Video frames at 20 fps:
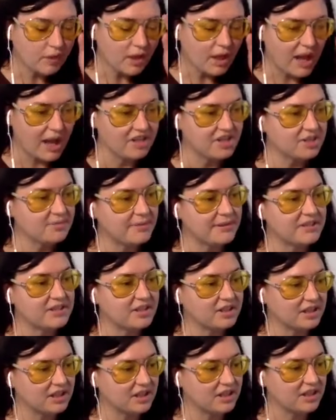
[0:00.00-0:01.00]
I just
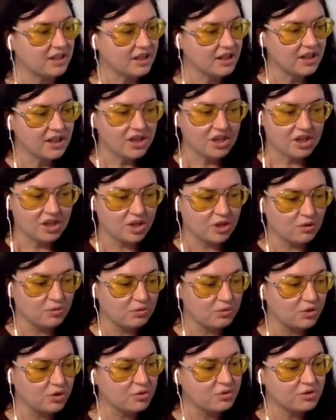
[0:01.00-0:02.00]
basically, you know,
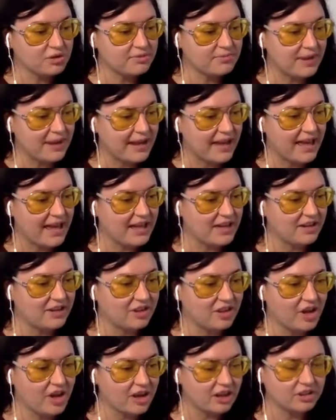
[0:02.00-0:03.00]
used my head,
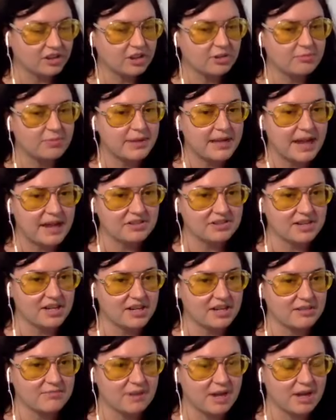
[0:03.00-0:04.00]
thought a little bit
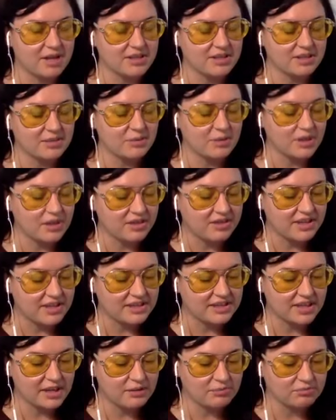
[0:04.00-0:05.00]
outside of the box. And one of the
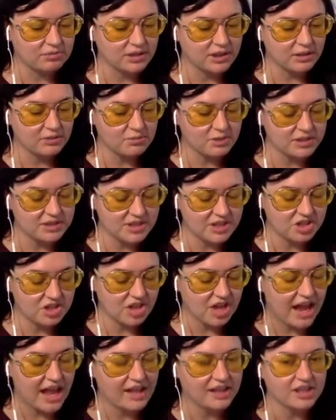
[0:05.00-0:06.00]
things that I really want to
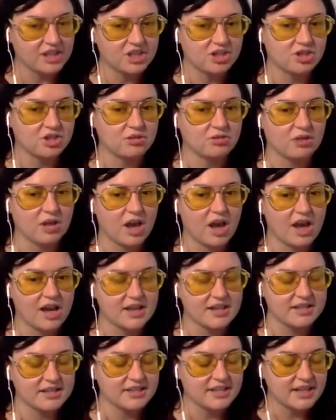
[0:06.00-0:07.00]
challenge you
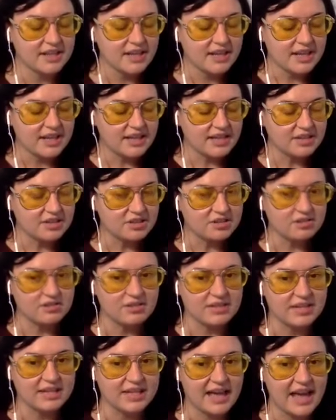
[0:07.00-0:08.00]
guys is to
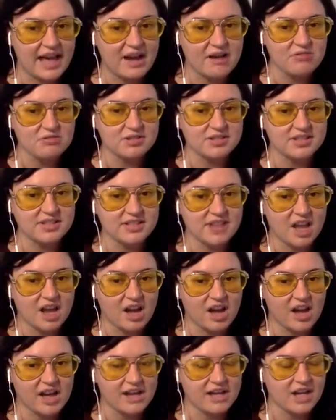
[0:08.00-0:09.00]
think
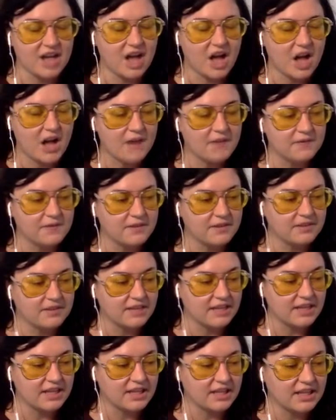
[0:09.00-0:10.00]
outside of
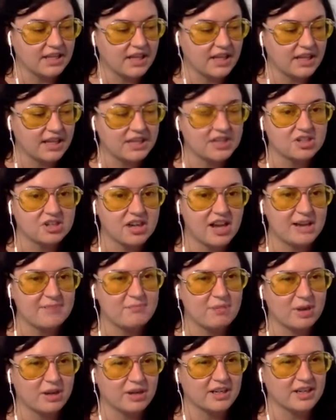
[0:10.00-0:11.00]
the internet
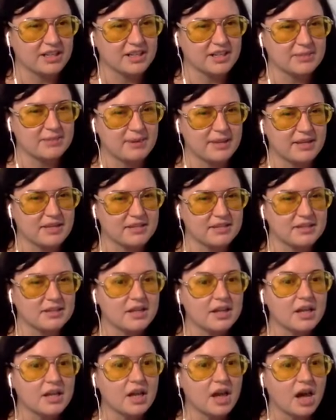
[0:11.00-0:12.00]
marketing space.
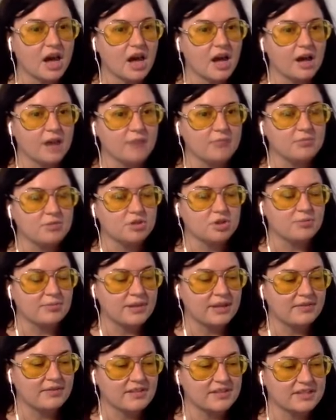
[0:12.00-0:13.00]
So
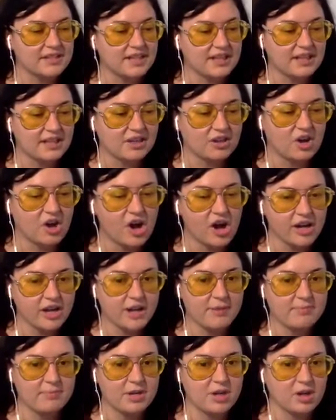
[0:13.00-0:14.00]
many of us get caught
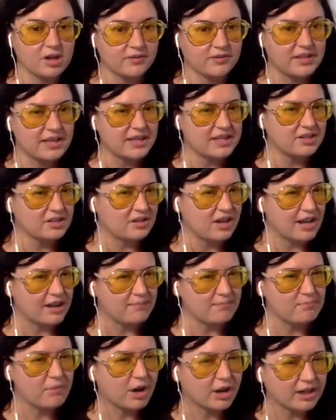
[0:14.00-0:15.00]
up in all of the
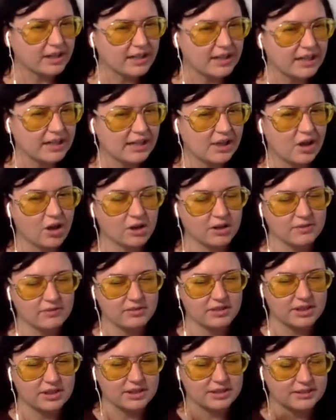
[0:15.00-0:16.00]
internet marketing, all
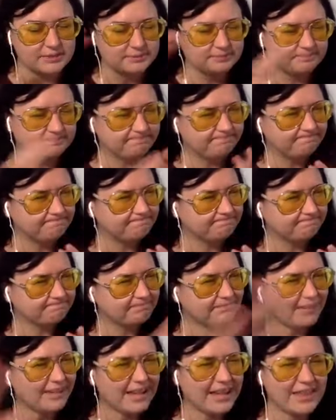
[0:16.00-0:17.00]
of the
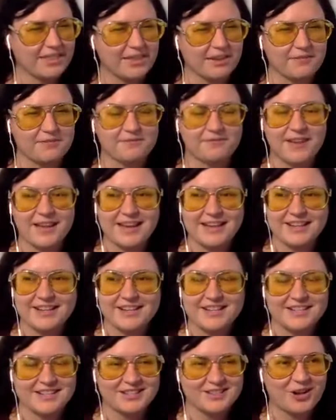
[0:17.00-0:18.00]

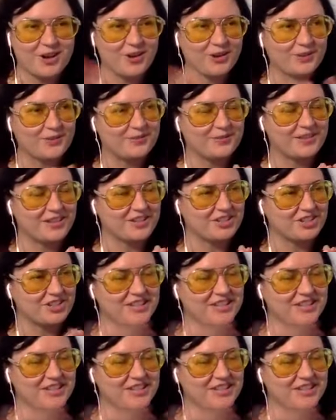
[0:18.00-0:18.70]
fakeness, all of the just